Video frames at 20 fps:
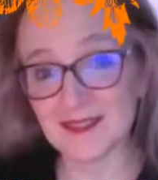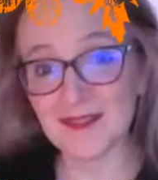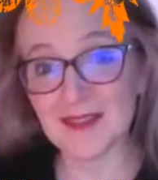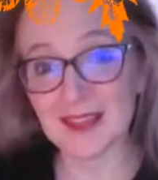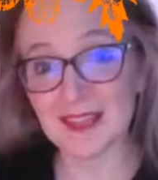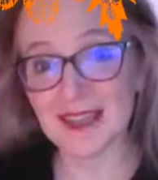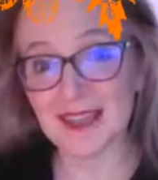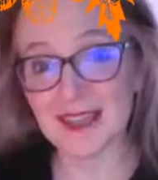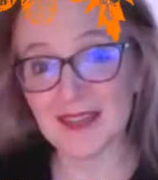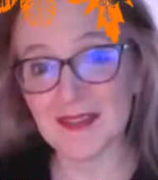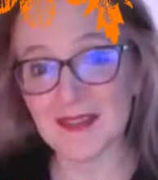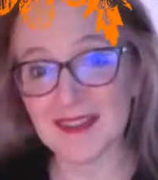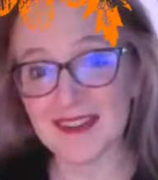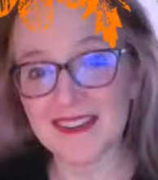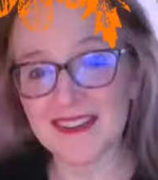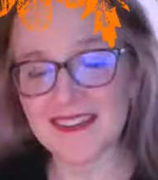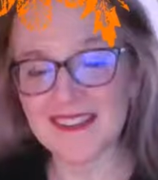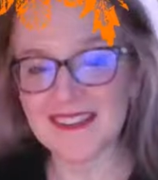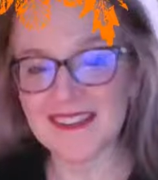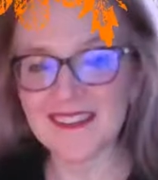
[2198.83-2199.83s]
But
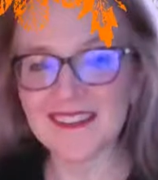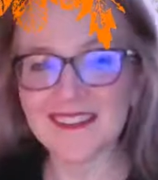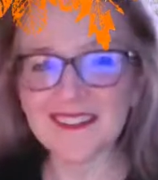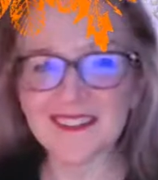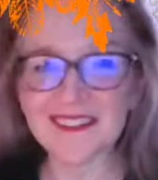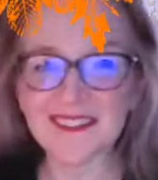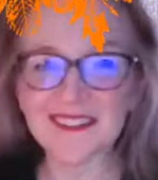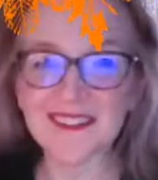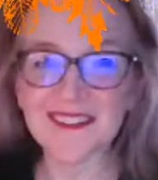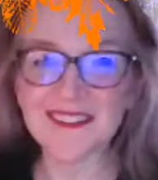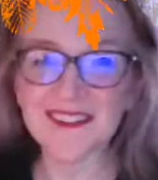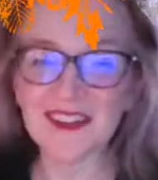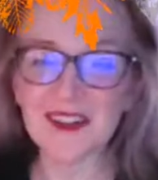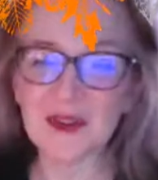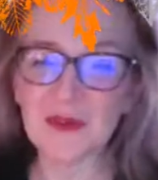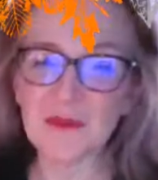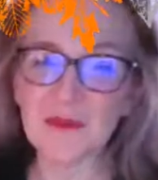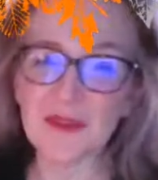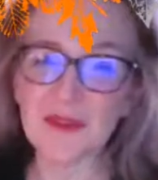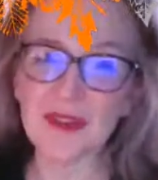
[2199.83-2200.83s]
anyway, uh, I
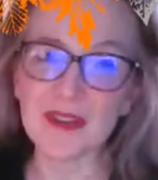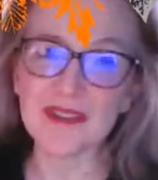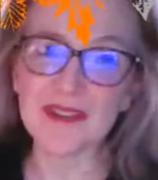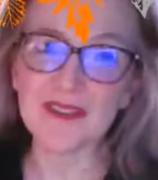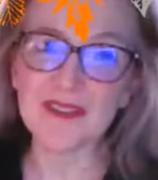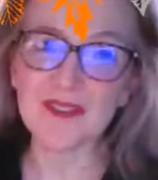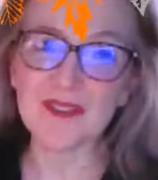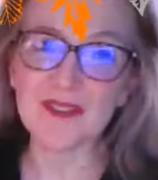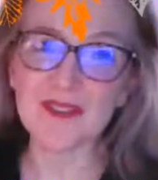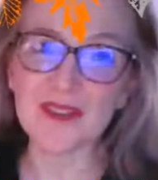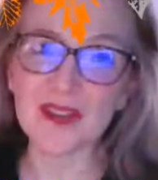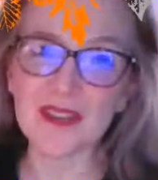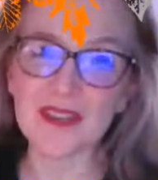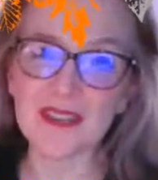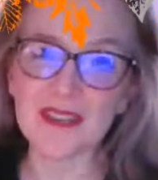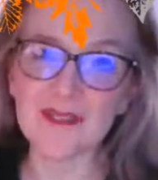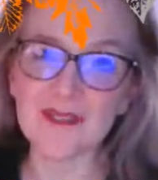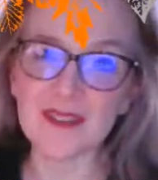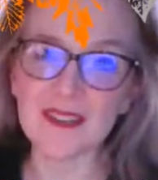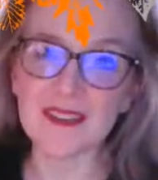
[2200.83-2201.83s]
hope you guys have a great
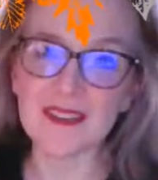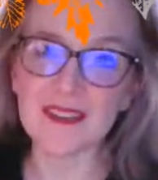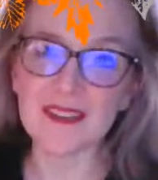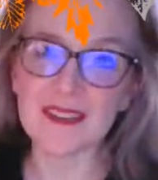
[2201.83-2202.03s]
evening.